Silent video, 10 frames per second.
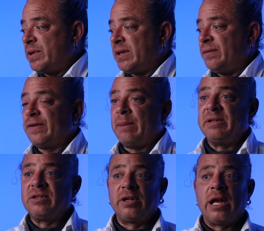within
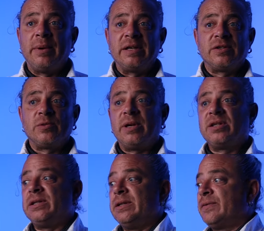family dynamics,
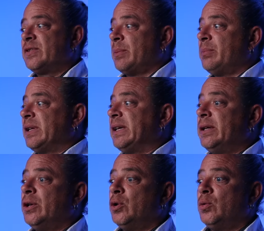especially if
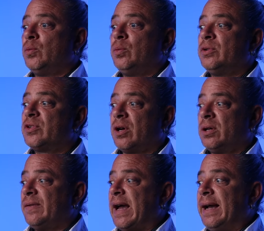somebody who was
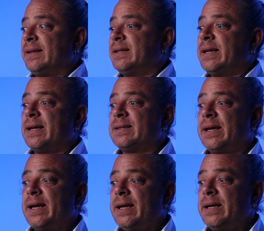kind of acting as
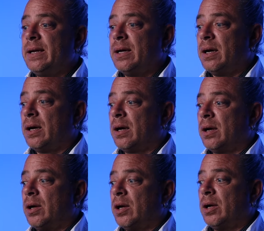a
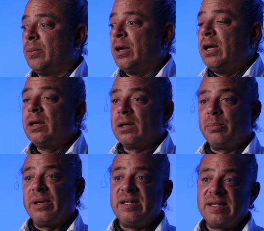um, kind
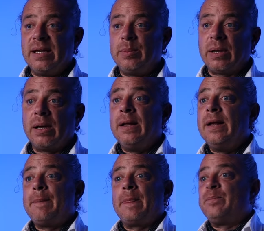of peacekeeper
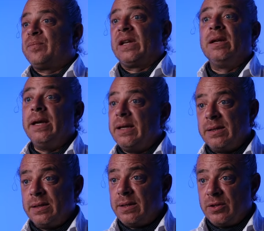
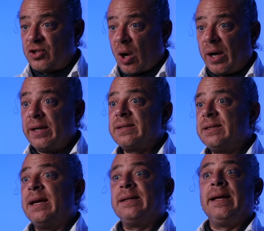it
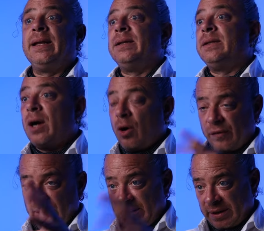dies, and then the whole
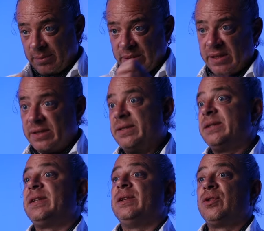family can begin to
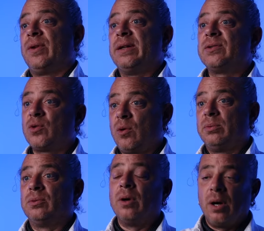disintegrate,
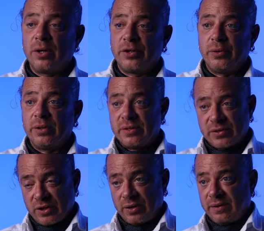squabble, argue, and
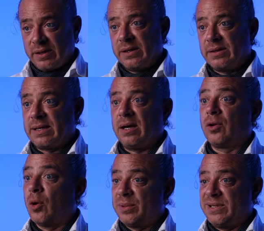certain things that are
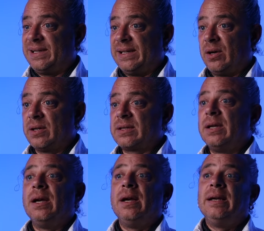not particularly nice
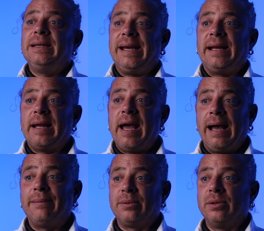can
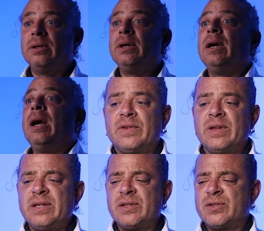happen.
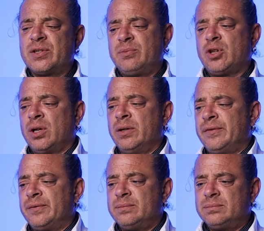These are some kind
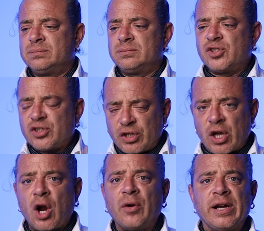of
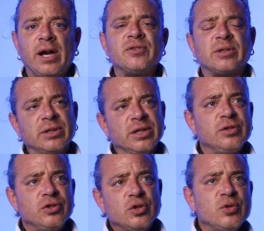scenarios. I'm going to
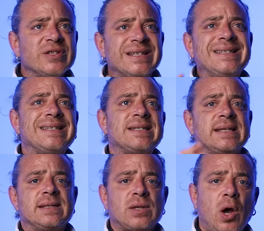use these as
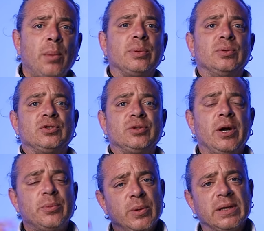examples to
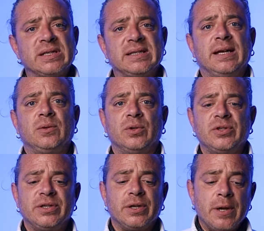help you understand what
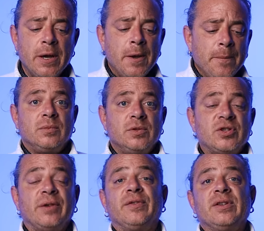to do.
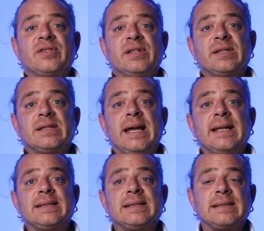So, for instance,
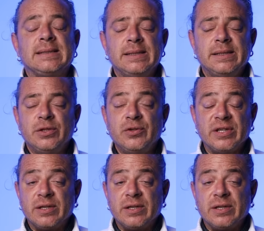let's uh, use the